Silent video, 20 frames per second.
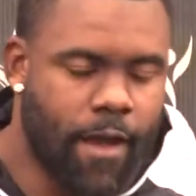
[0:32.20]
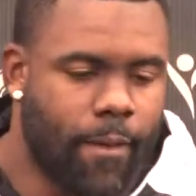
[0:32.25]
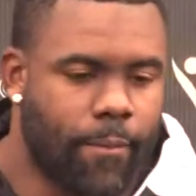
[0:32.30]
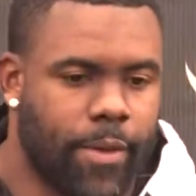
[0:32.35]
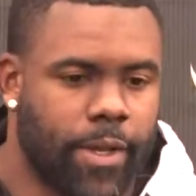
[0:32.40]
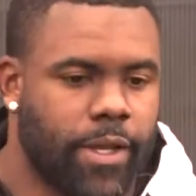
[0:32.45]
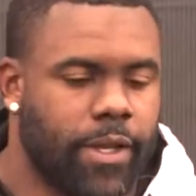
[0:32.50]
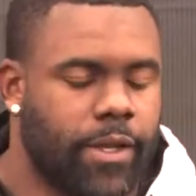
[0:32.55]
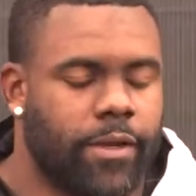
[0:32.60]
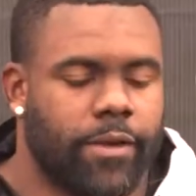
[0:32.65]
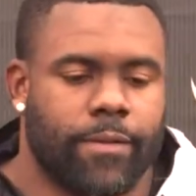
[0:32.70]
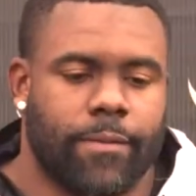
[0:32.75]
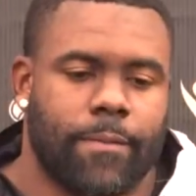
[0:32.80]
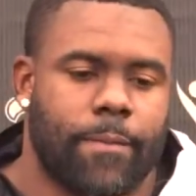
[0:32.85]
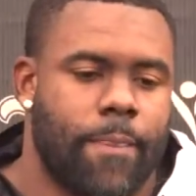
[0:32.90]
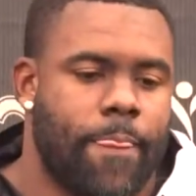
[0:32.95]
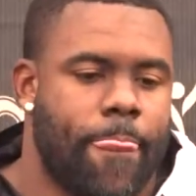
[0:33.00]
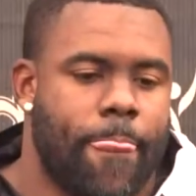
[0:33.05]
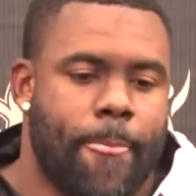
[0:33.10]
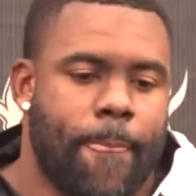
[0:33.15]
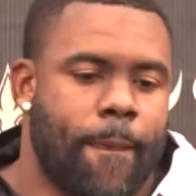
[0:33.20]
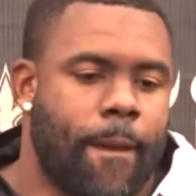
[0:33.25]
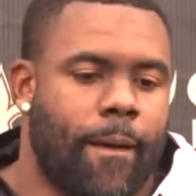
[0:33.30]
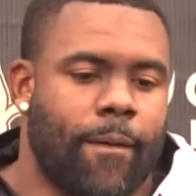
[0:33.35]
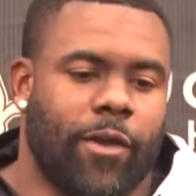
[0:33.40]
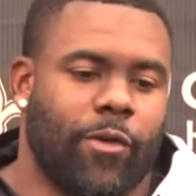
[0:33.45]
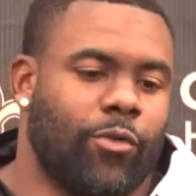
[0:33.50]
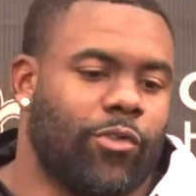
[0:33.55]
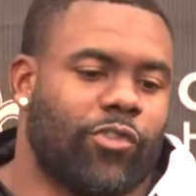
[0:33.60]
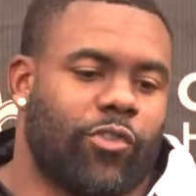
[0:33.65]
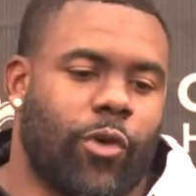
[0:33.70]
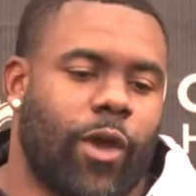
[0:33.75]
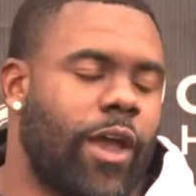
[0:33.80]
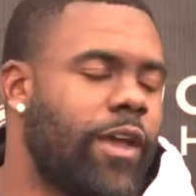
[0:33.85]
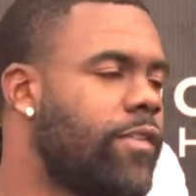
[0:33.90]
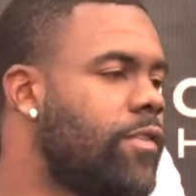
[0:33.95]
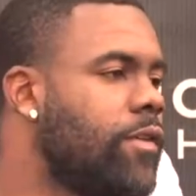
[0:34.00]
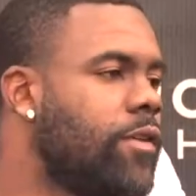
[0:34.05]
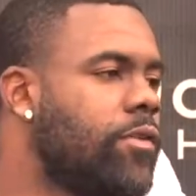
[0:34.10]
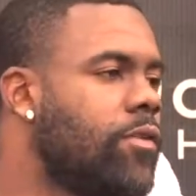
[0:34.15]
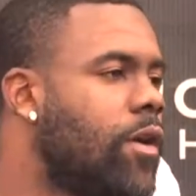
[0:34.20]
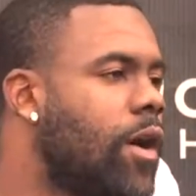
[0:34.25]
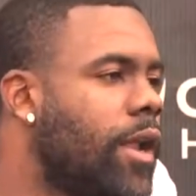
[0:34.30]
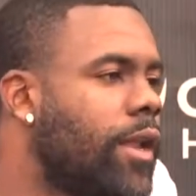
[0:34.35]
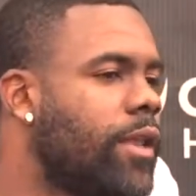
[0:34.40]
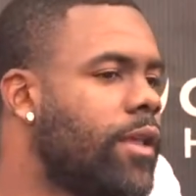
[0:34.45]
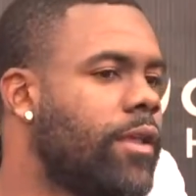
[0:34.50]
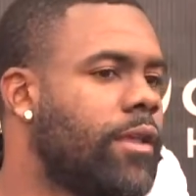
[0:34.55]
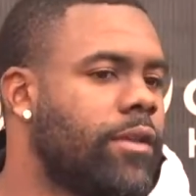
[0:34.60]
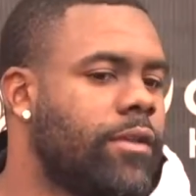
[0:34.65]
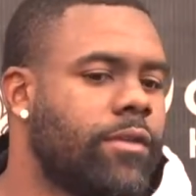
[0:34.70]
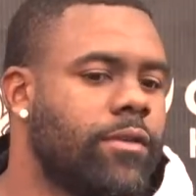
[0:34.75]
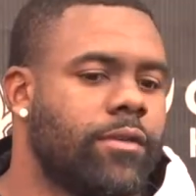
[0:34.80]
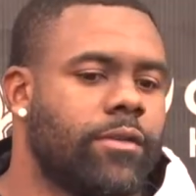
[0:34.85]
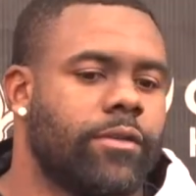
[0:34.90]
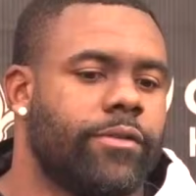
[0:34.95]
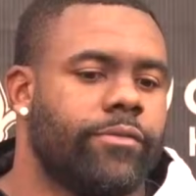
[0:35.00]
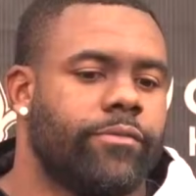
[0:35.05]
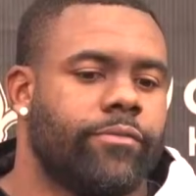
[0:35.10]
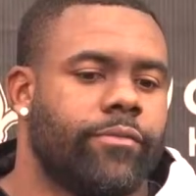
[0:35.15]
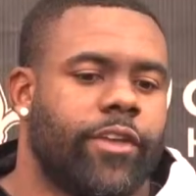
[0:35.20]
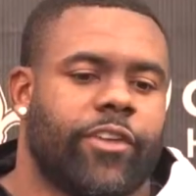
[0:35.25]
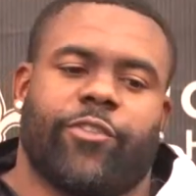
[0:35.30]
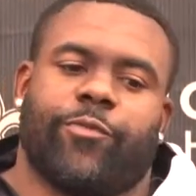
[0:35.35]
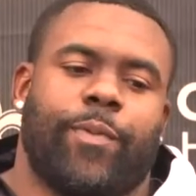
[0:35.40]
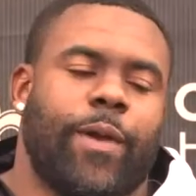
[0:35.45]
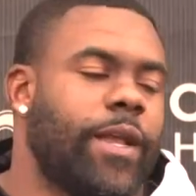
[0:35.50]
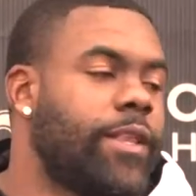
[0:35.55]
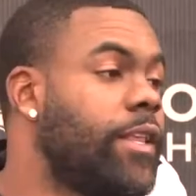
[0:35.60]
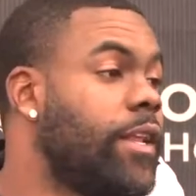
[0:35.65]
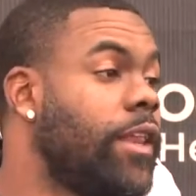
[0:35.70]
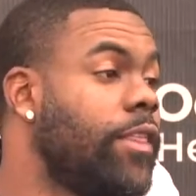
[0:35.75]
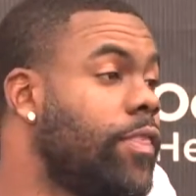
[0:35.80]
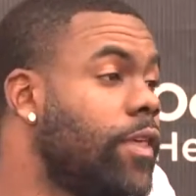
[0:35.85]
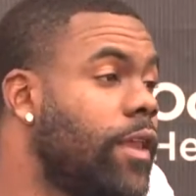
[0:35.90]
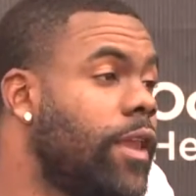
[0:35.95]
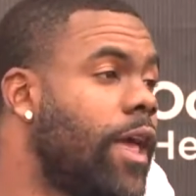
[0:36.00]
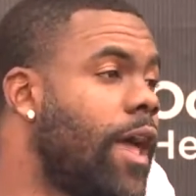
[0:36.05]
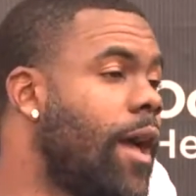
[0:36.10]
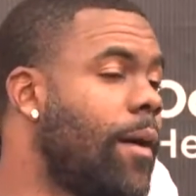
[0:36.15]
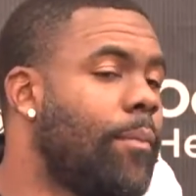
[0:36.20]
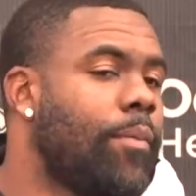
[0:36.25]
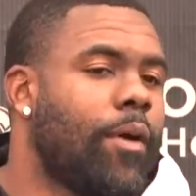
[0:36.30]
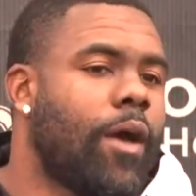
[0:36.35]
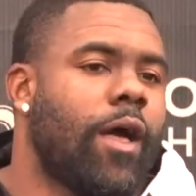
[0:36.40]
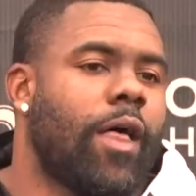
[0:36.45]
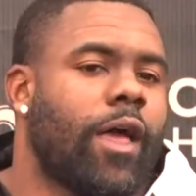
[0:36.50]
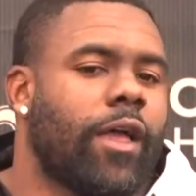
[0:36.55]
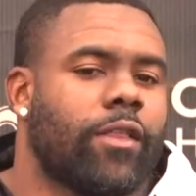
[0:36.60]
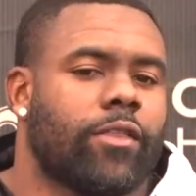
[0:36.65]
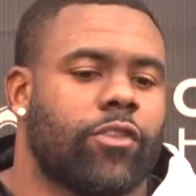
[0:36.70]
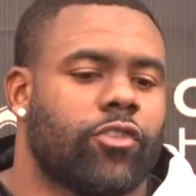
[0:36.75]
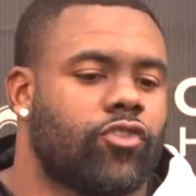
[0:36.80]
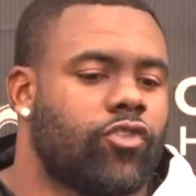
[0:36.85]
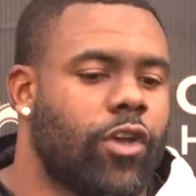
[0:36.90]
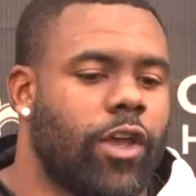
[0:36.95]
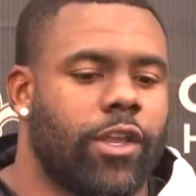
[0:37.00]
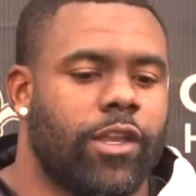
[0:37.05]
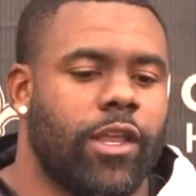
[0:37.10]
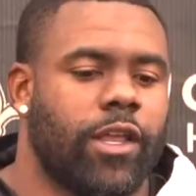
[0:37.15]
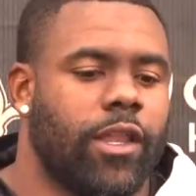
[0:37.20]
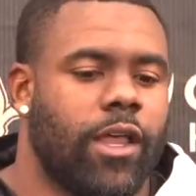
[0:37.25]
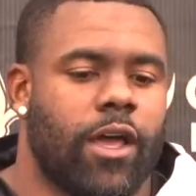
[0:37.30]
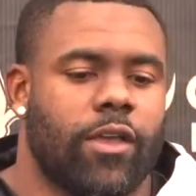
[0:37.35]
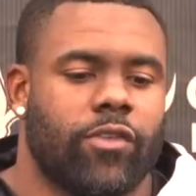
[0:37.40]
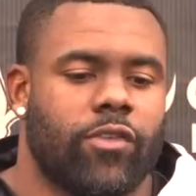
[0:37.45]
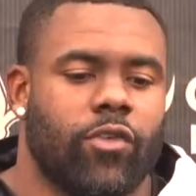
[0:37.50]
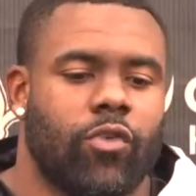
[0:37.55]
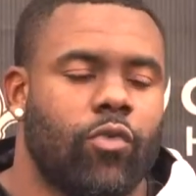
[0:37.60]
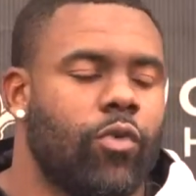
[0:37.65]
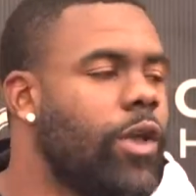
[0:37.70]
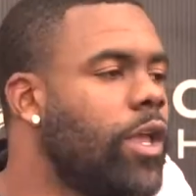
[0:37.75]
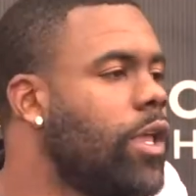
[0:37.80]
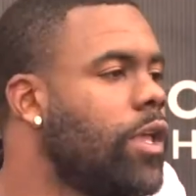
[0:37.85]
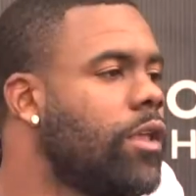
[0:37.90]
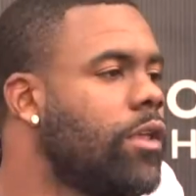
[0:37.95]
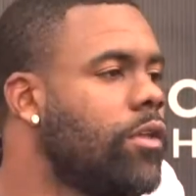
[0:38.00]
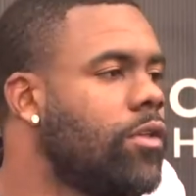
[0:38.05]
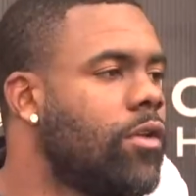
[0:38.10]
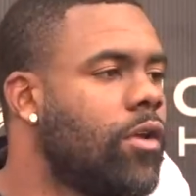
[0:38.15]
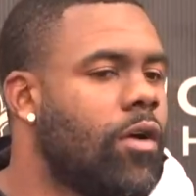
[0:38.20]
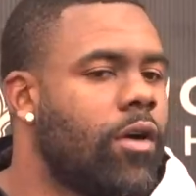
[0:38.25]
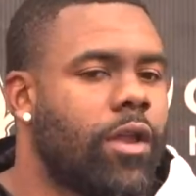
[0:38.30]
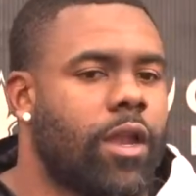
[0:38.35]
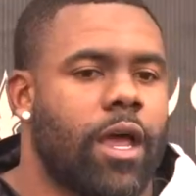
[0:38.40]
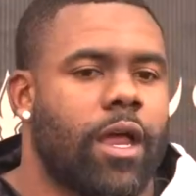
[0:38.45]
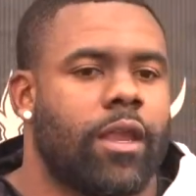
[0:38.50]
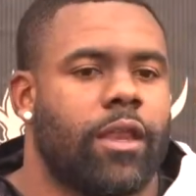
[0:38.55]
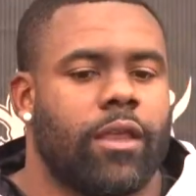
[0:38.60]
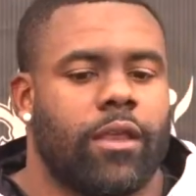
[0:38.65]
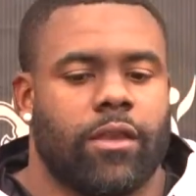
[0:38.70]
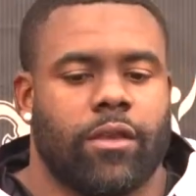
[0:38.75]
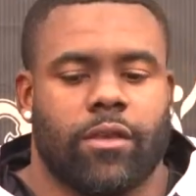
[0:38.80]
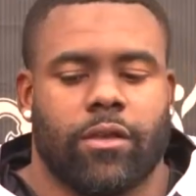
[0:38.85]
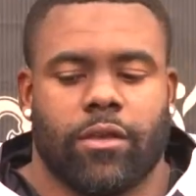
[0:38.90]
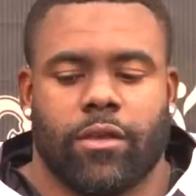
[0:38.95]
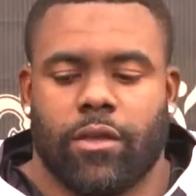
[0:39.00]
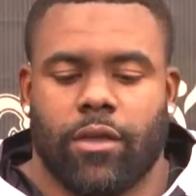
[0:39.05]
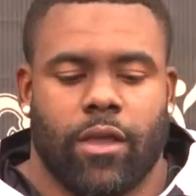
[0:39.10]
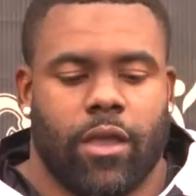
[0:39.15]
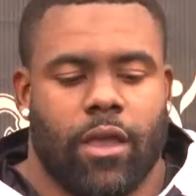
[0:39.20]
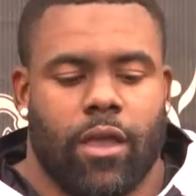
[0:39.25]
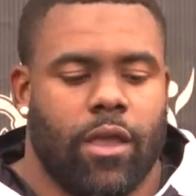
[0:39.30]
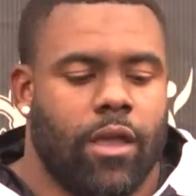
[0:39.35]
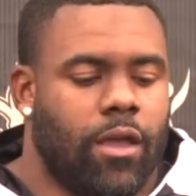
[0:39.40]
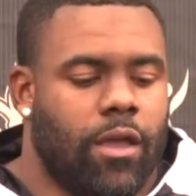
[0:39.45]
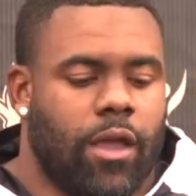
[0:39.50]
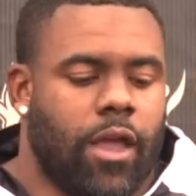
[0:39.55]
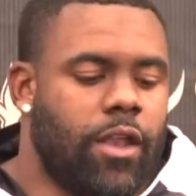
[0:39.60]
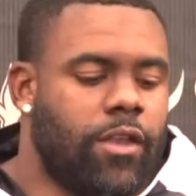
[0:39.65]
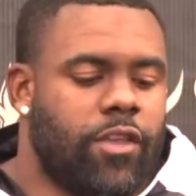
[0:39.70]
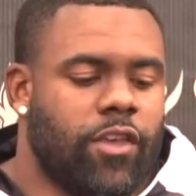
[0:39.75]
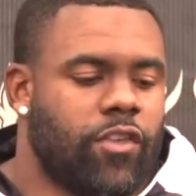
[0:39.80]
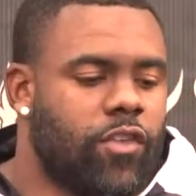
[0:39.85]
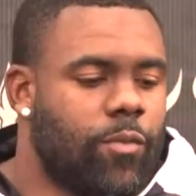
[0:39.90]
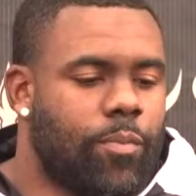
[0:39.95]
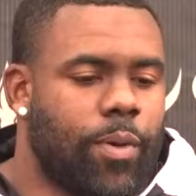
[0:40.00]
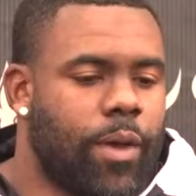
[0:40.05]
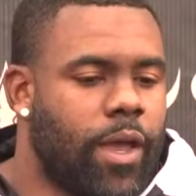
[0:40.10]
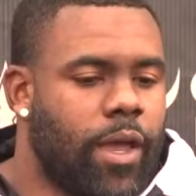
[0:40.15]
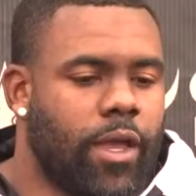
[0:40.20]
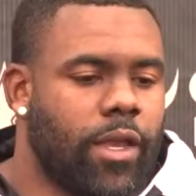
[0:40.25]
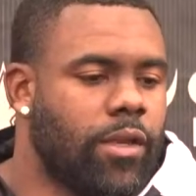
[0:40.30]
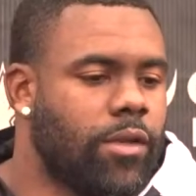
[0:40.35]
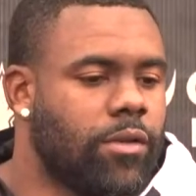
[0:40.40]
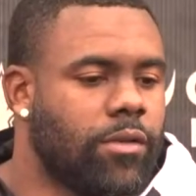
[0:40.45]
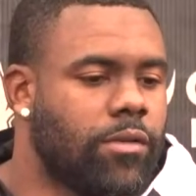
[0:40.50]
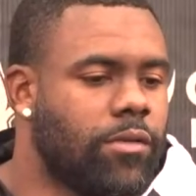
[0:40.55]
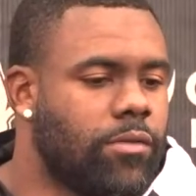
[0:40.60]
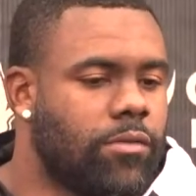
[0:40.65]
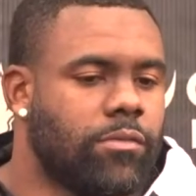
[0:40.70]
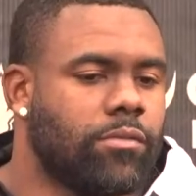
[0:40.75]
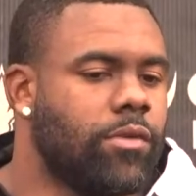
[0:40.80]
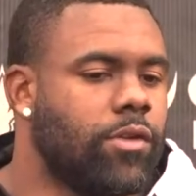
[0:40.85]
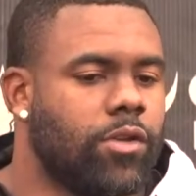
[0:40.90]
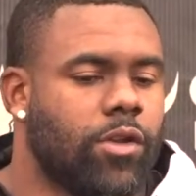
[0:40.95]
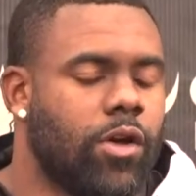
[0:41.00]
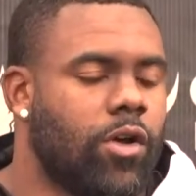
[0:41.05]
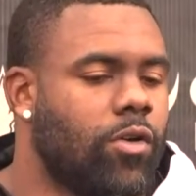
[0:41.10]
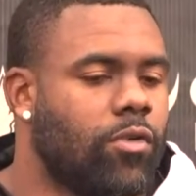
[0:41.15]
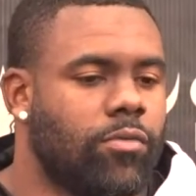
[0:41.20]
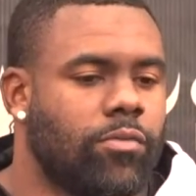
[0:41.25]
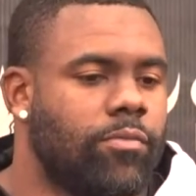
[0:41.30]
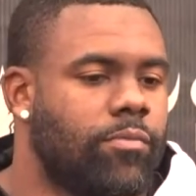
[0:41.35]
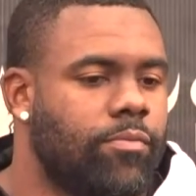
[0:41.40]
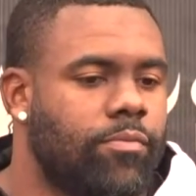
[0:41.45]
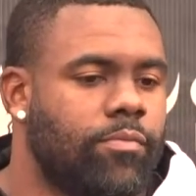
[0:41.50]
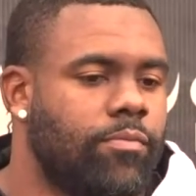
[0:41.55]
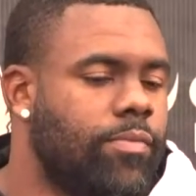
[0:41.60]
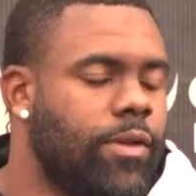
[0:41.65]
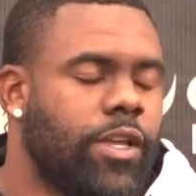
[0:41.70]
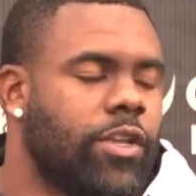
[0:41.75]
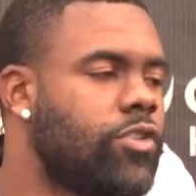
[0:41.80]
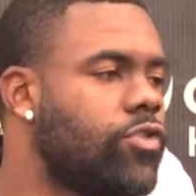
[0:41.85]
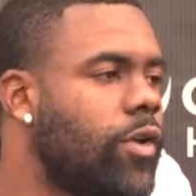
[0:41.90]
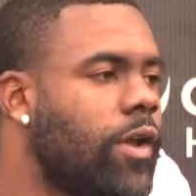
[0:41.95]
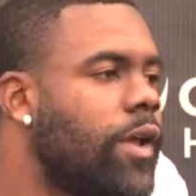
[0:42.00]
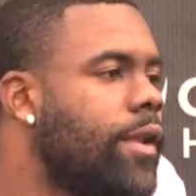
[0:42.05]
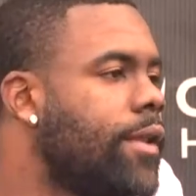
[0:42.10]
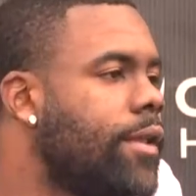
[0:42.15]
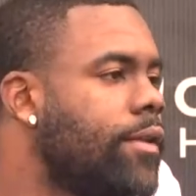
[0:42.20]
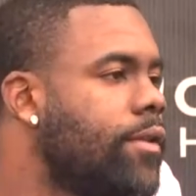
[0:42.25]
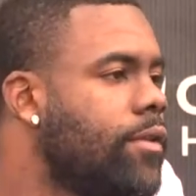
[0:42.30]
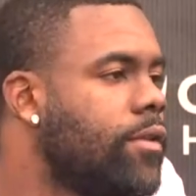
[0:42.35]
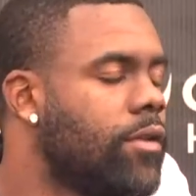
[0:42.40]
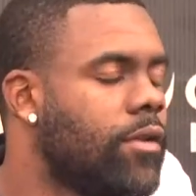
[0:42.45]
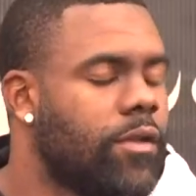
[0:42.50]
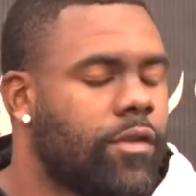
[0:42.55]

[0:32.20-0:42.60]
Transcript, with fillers: I mean, it was crazy. You know, I didn't expect anything to happen. I like the trade deadline's in a week, you know, and I didn't anticipate, you know, being traded.